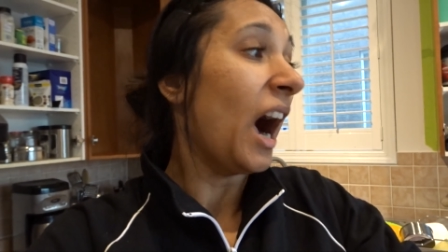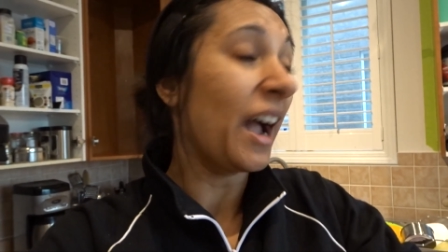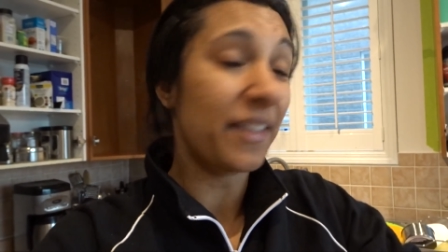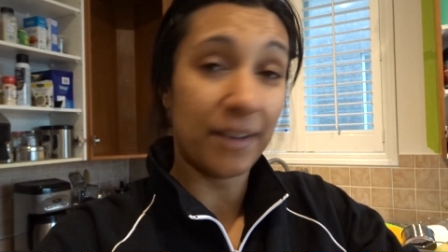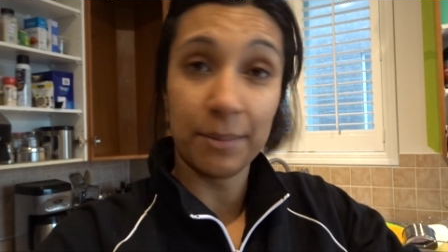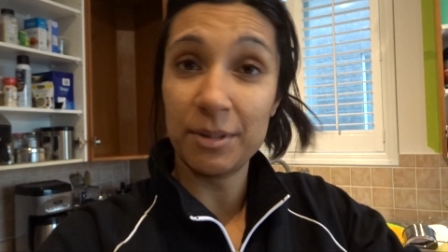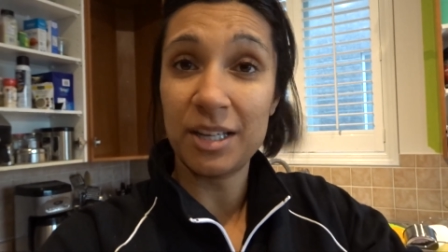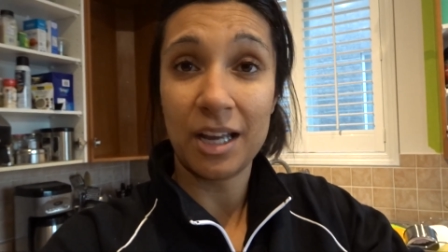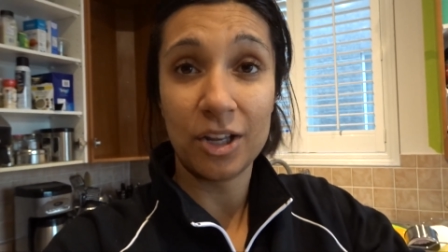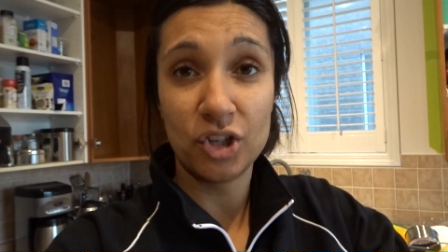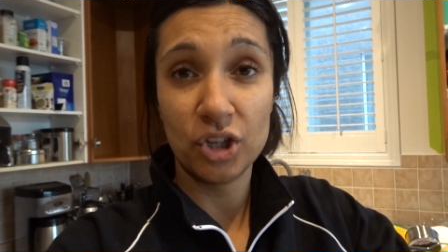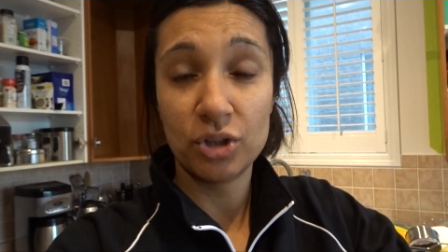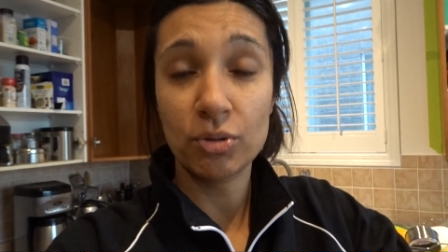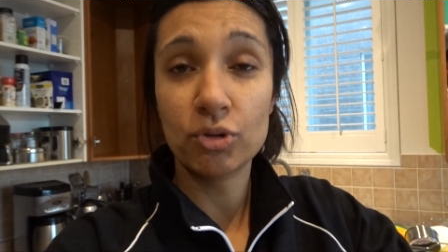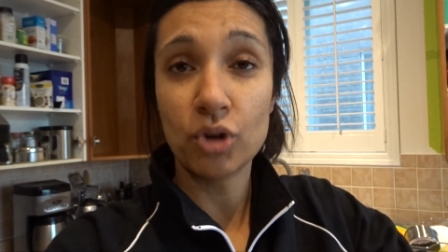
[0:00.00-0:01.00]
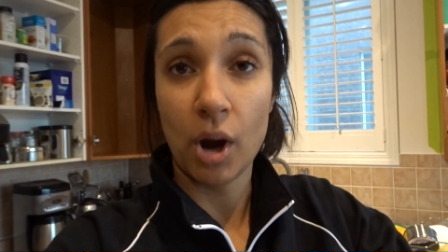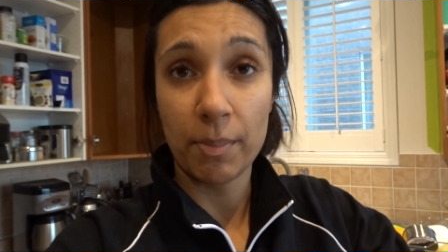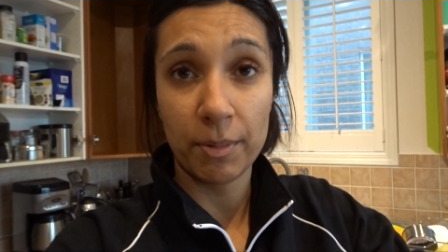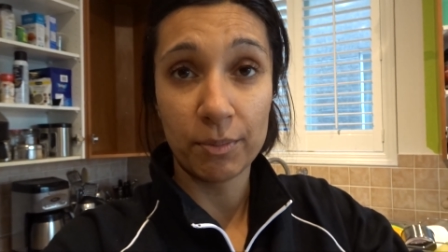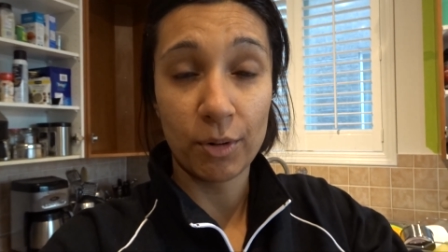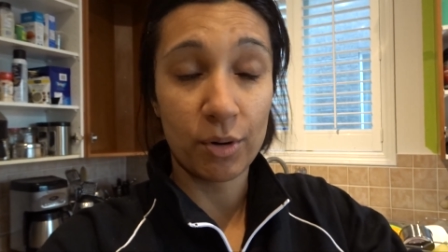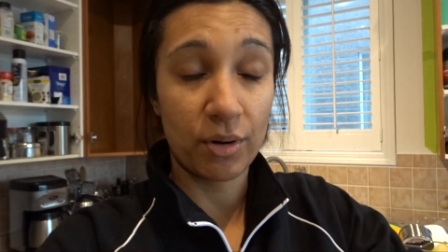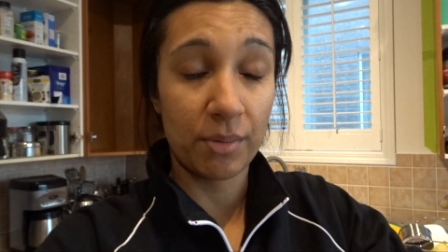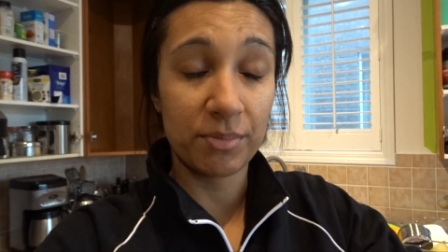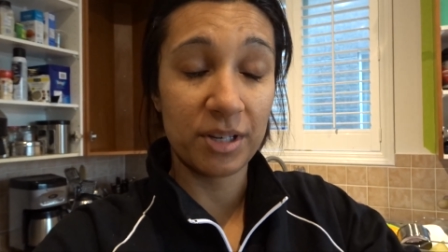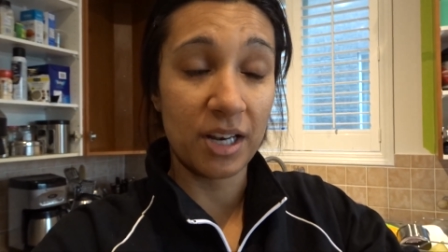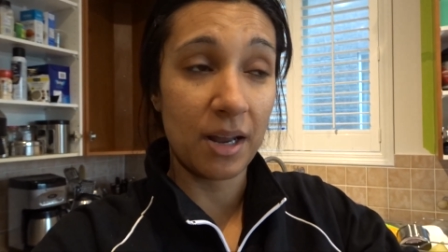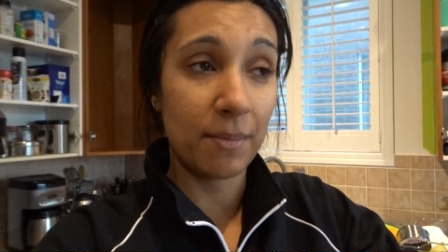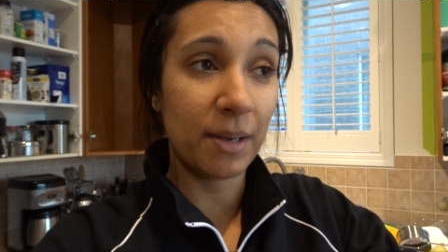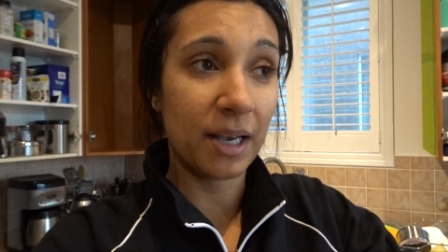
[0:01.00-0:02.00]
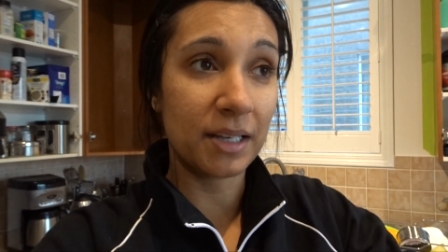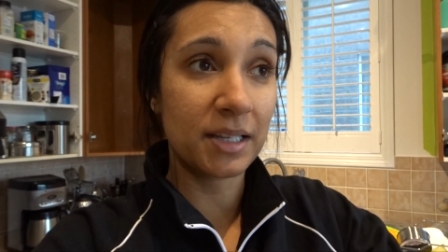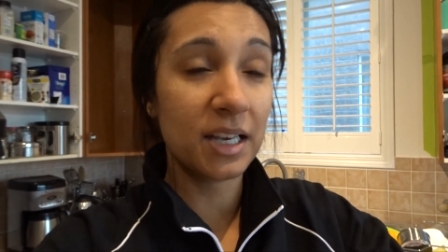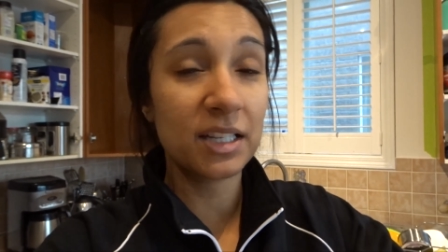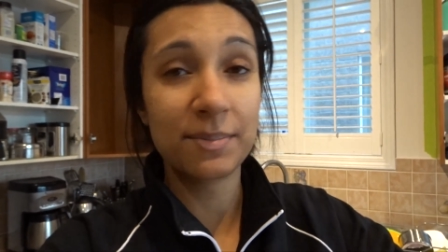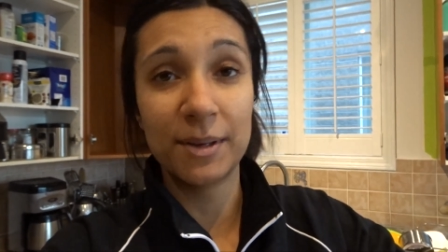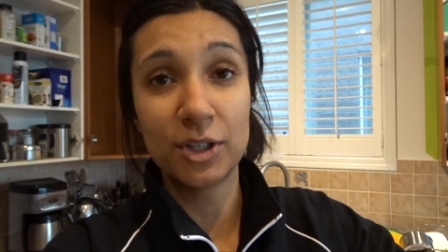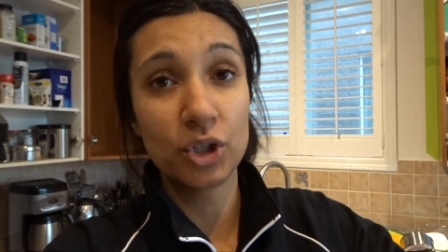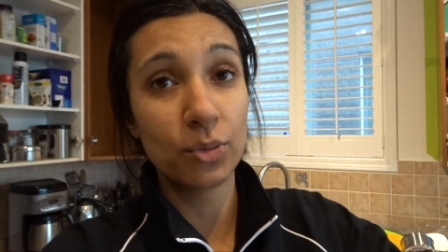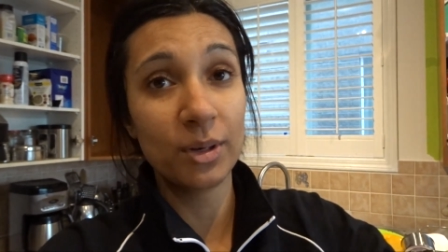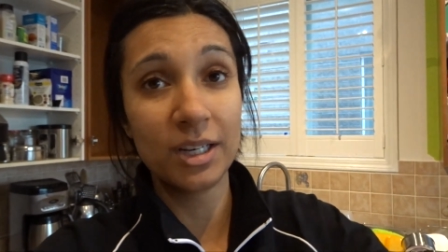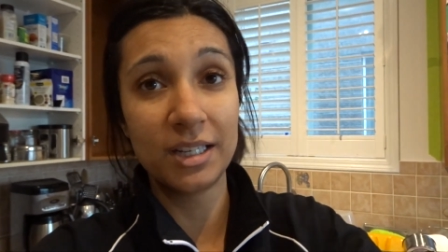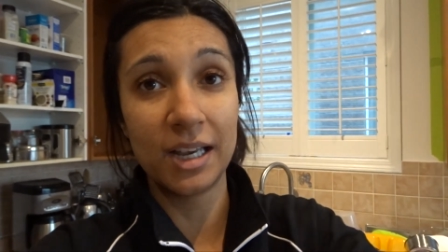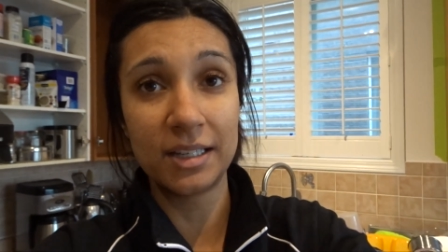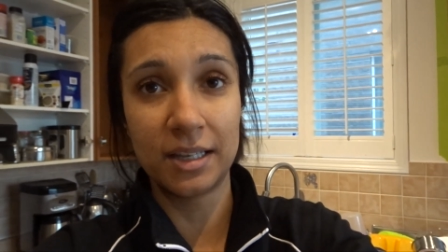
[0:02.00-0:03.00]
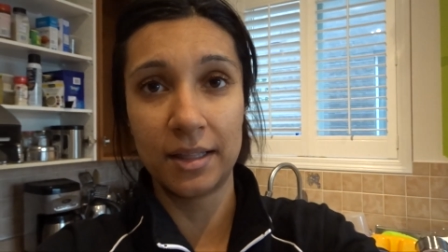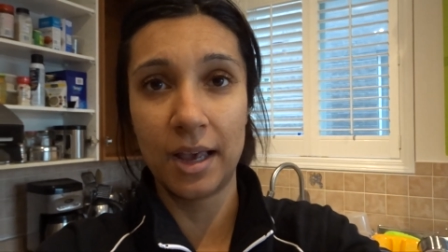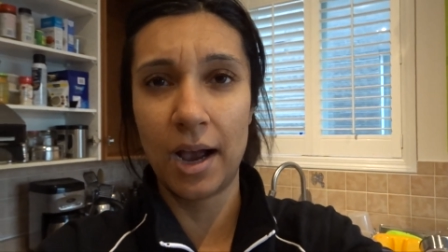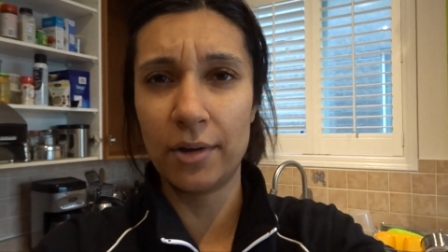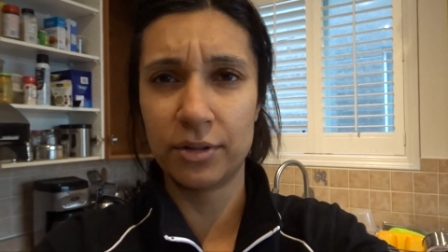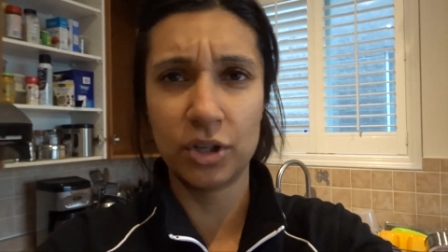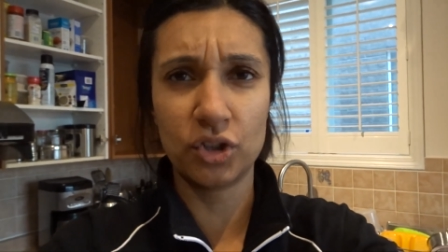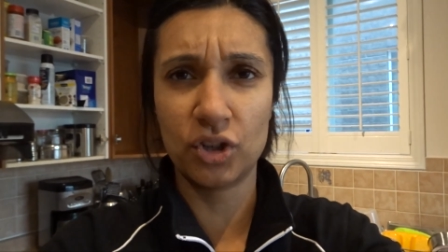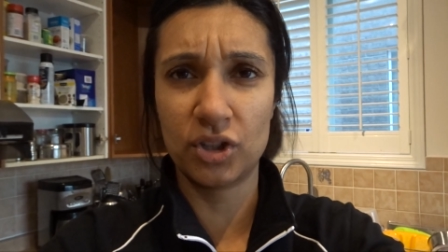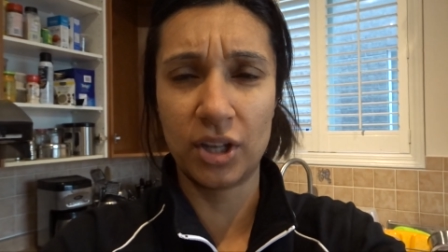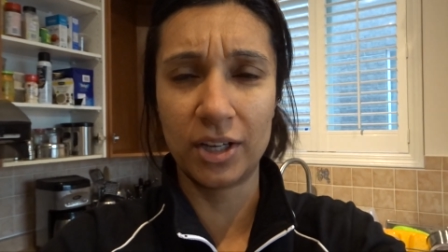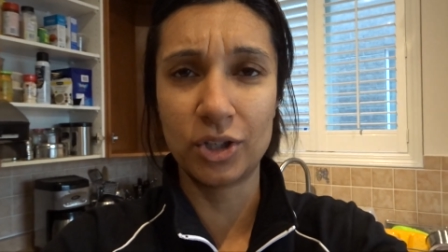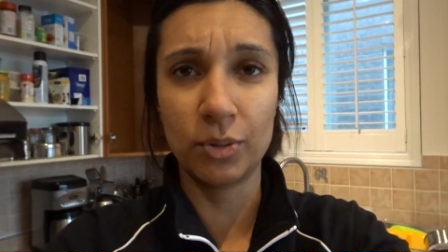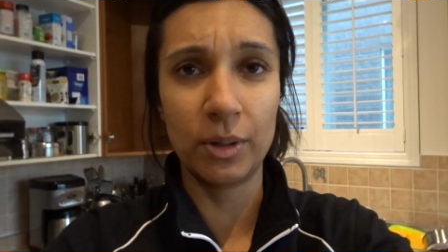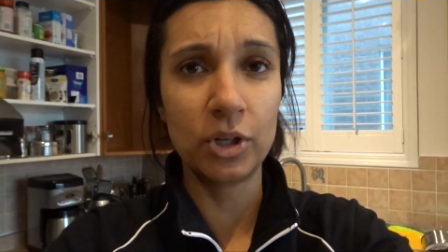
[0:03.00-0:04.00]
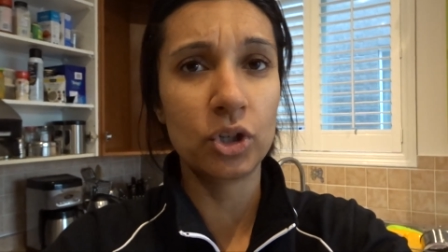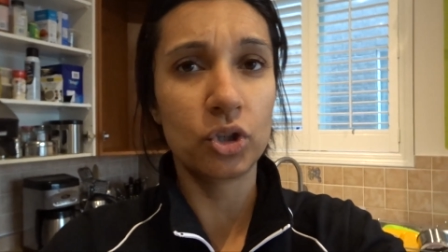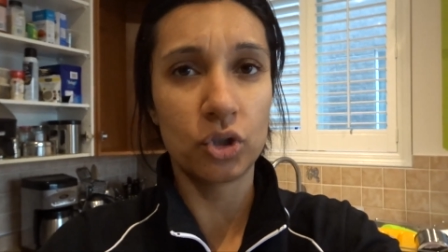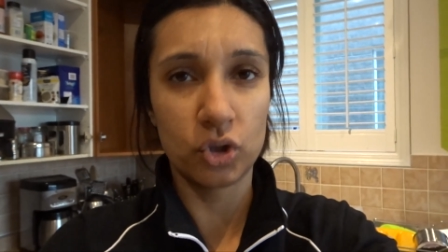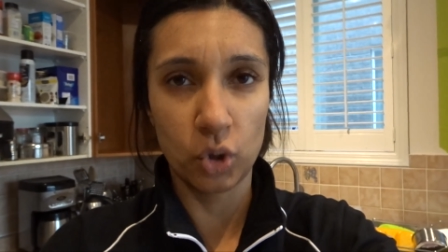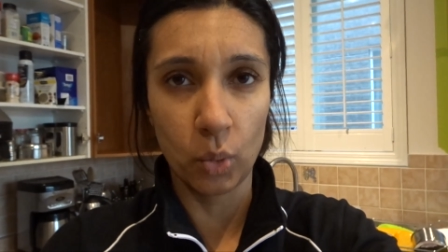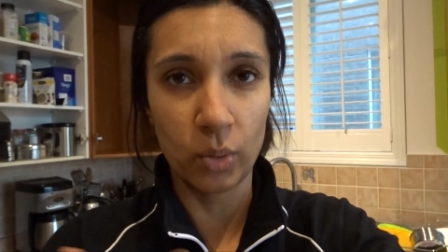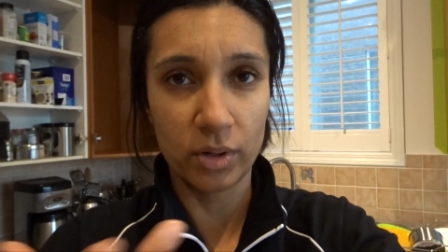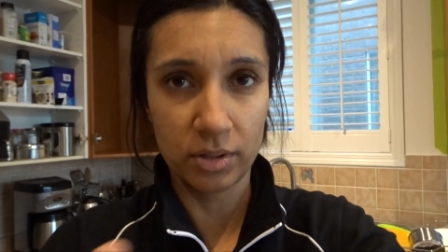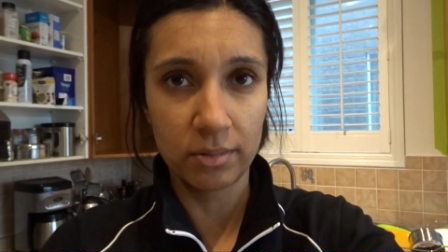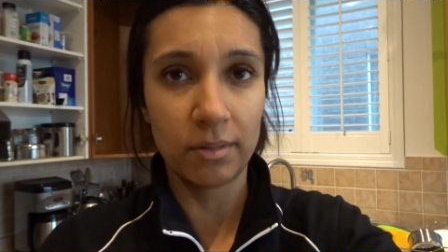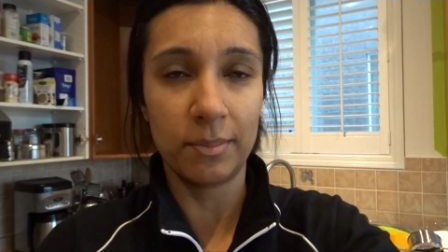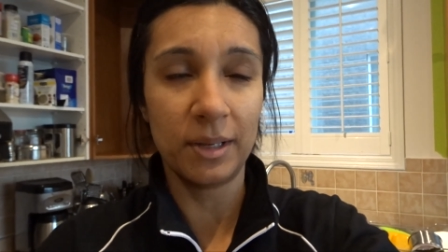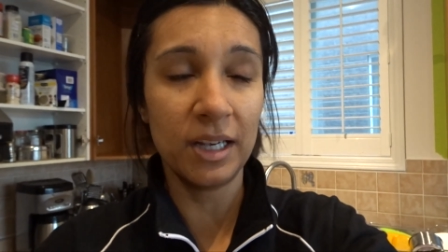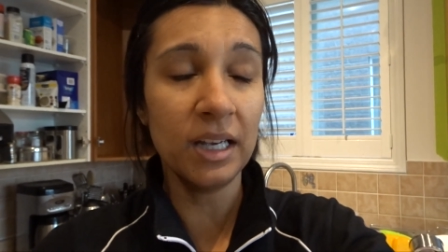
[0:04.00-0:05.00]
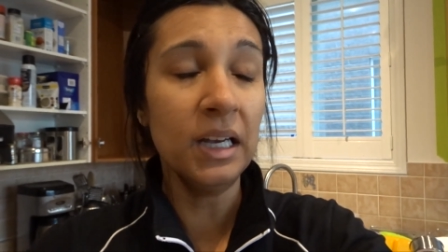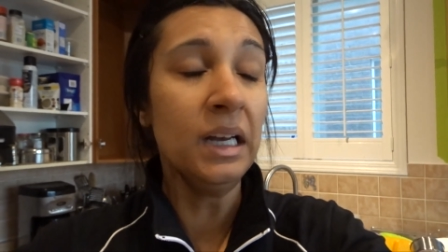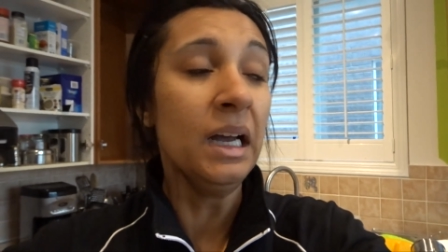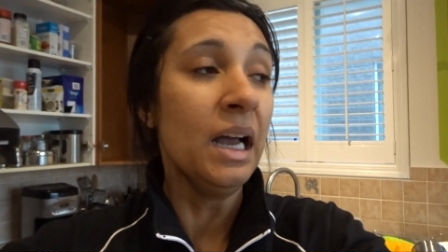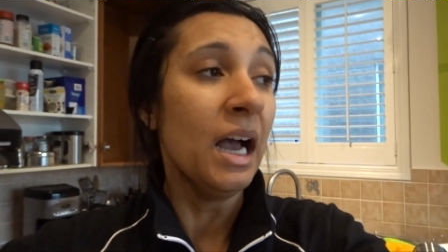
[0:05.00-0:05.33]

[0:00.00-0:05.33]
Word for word: I think I'm gonna take Ajit to a drop-in program today because he has been too many days in the house and just like doing chores with me.